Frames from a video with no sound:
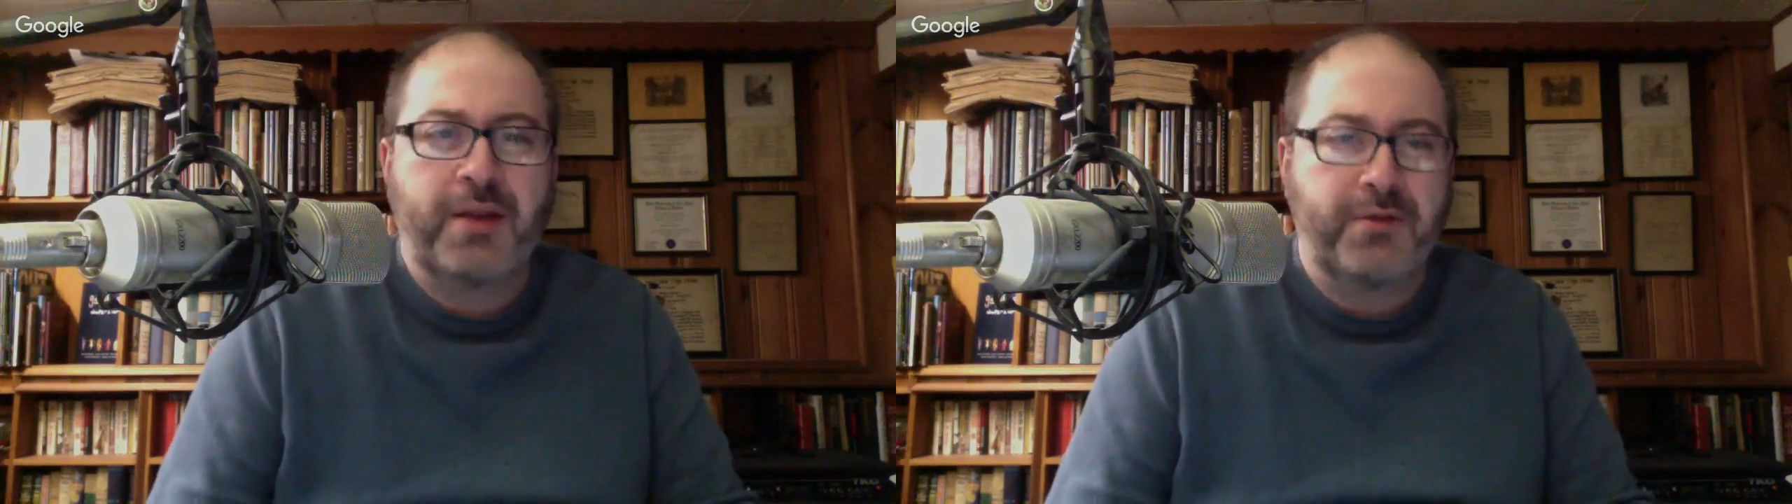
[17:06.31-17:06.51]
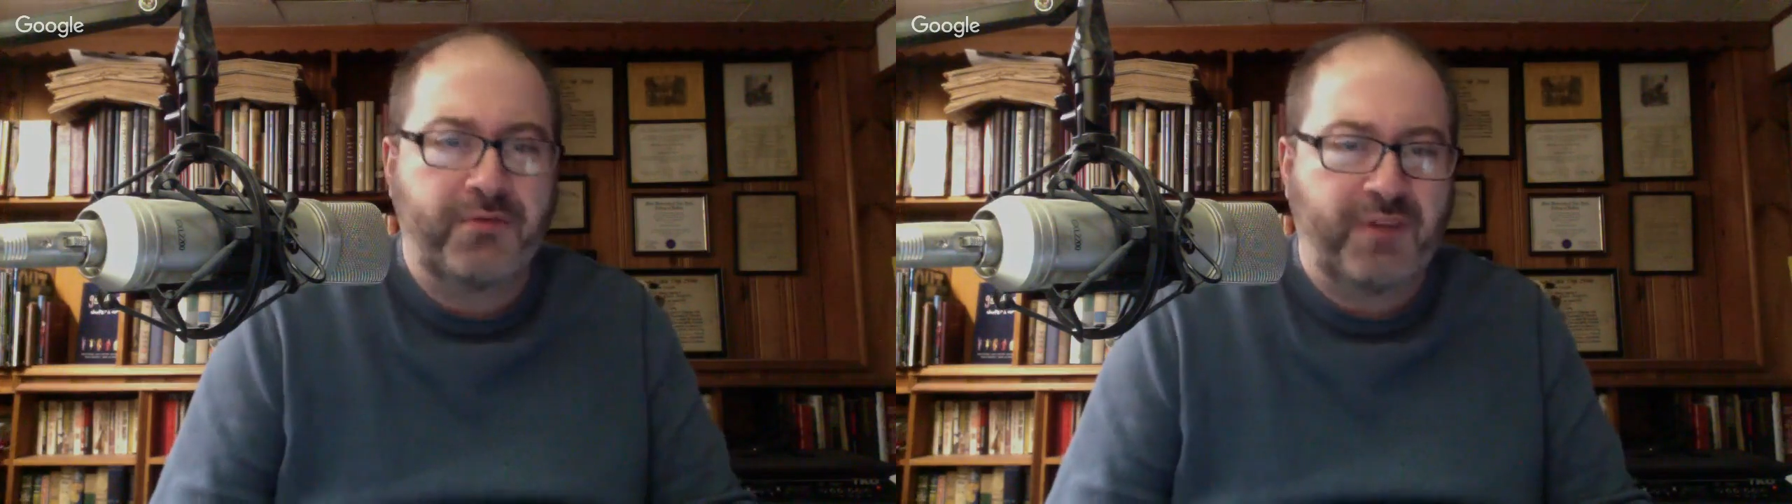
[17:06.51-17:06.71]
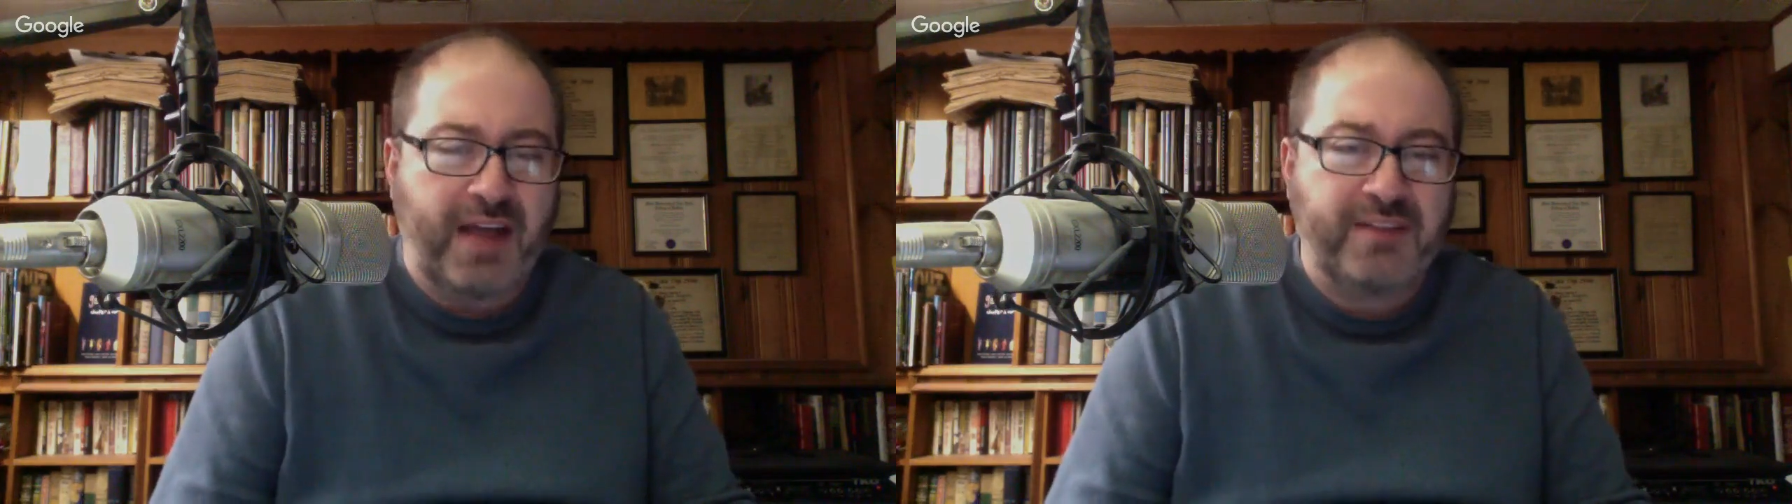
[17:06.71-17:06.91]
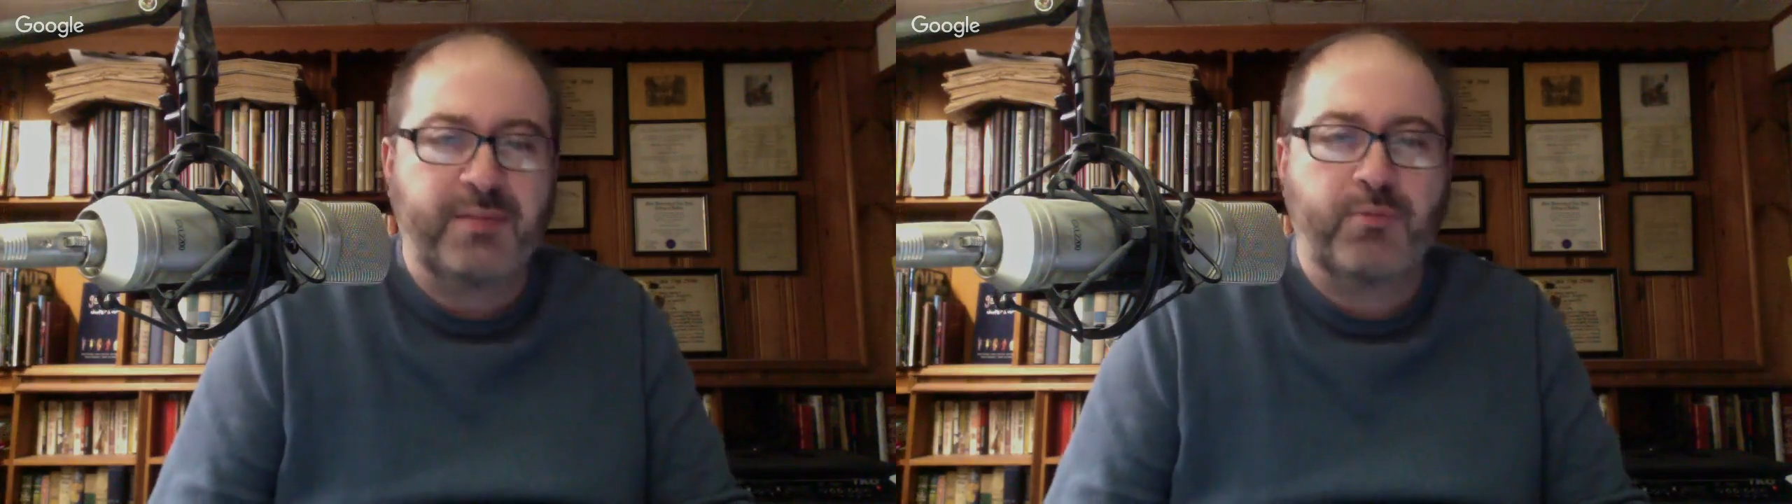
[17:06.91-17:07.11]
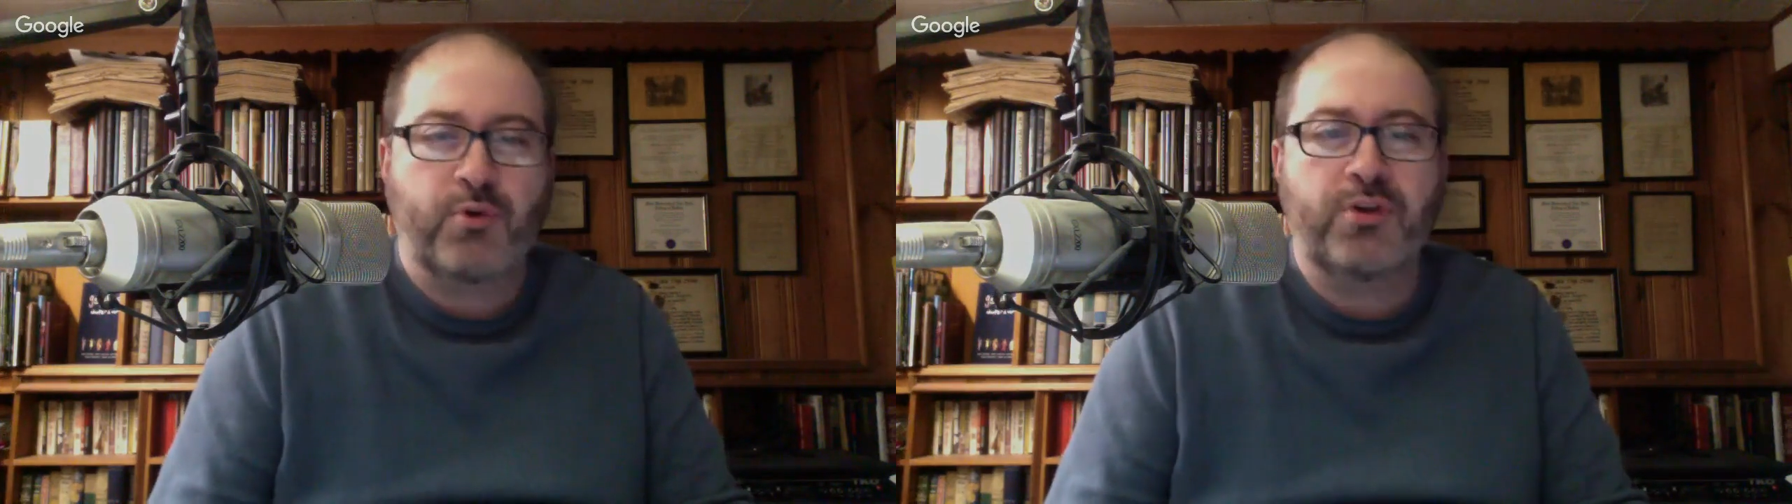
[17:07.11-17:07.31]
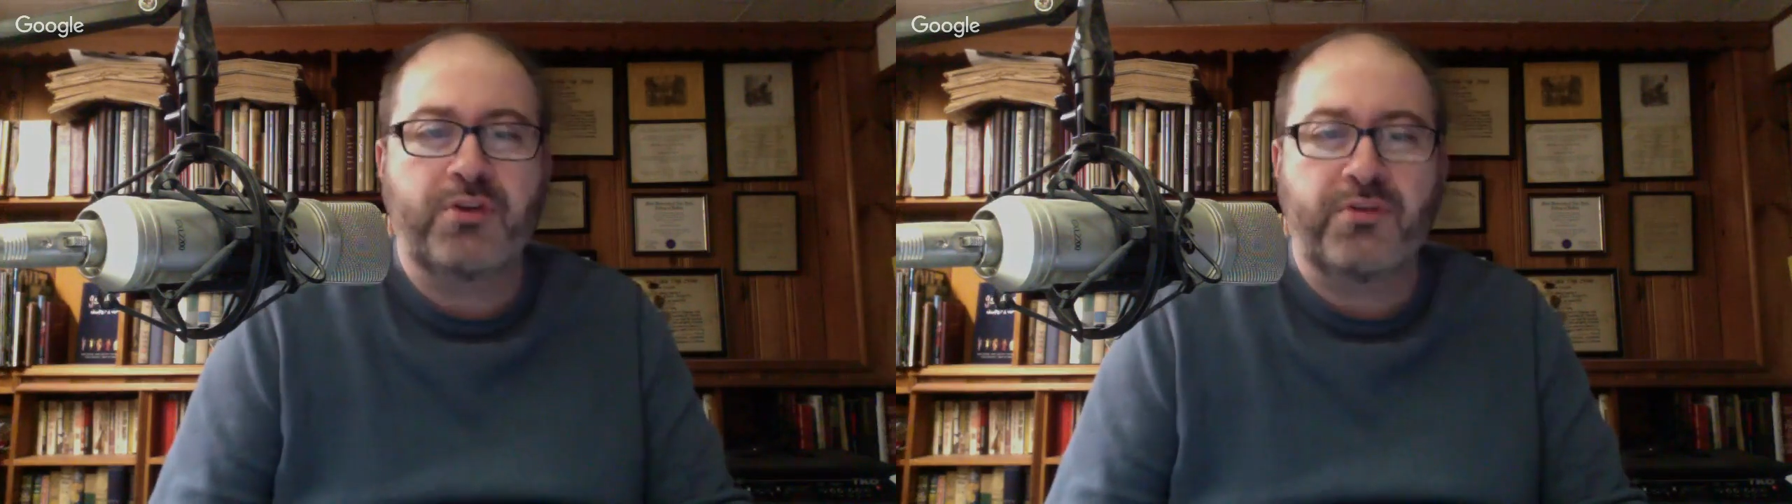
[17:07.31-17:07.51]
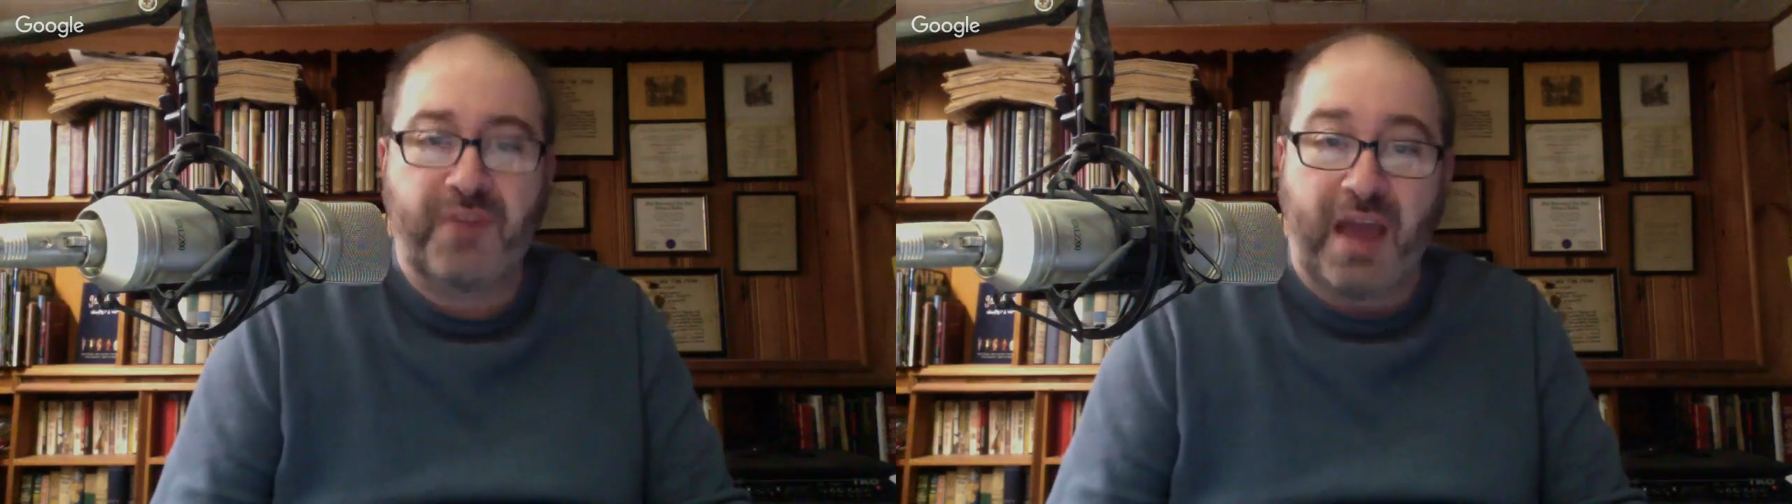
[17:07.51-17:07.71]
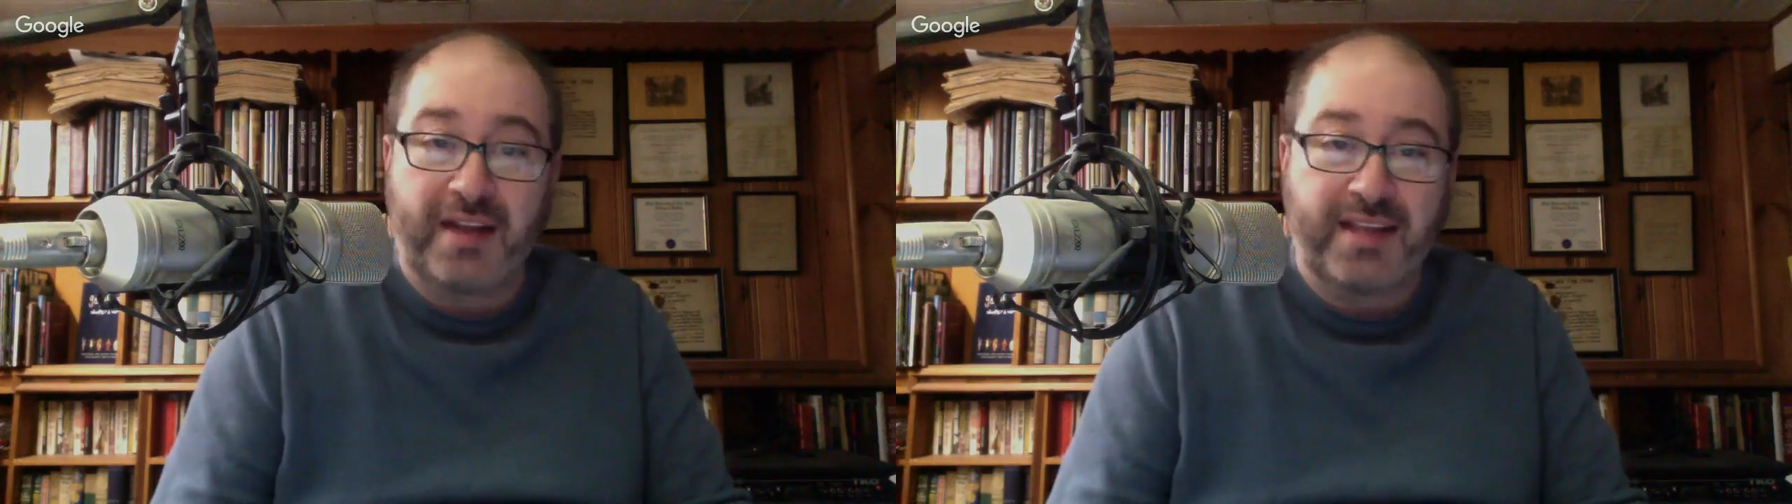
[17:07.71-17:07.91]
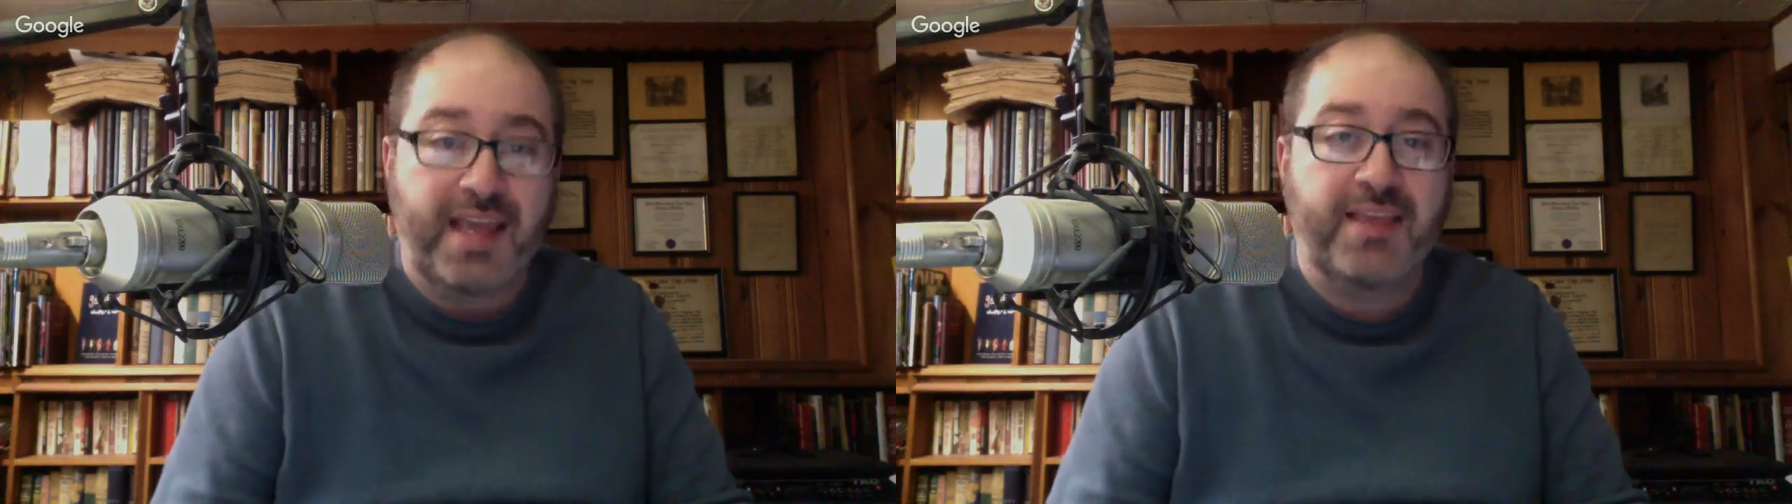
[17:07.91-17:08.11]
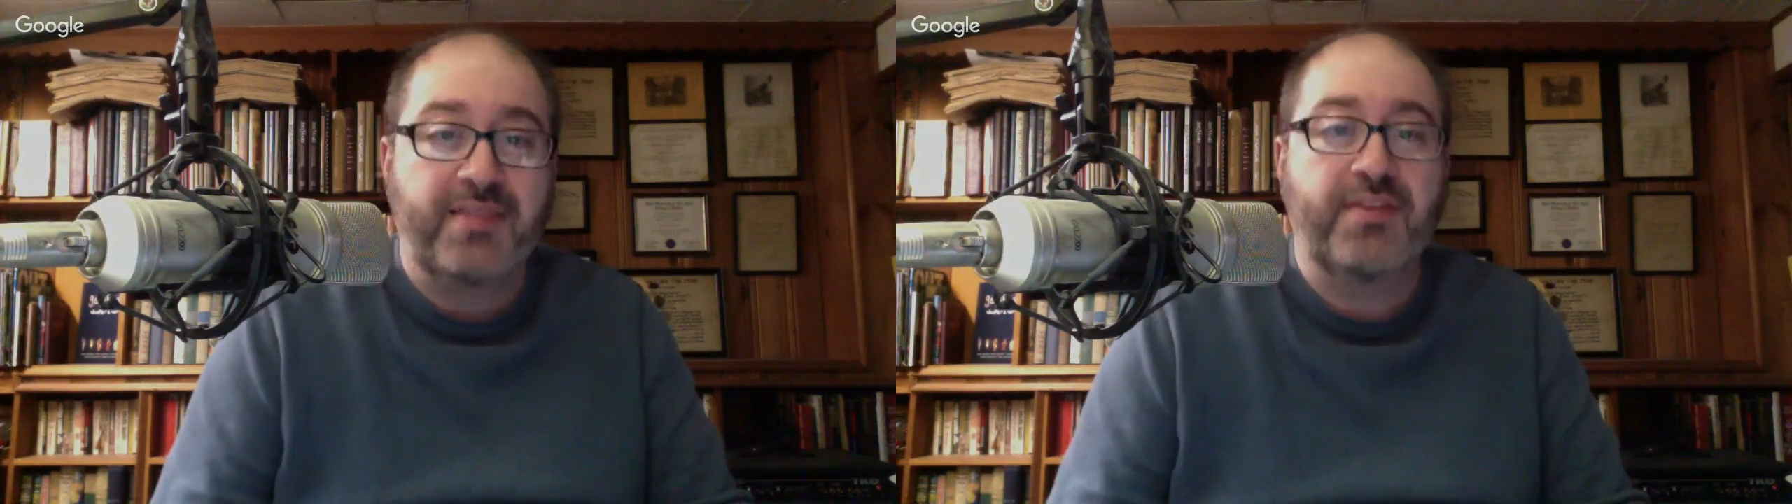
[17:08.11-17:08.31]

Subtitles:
You've got Seabrook, you've got Keith.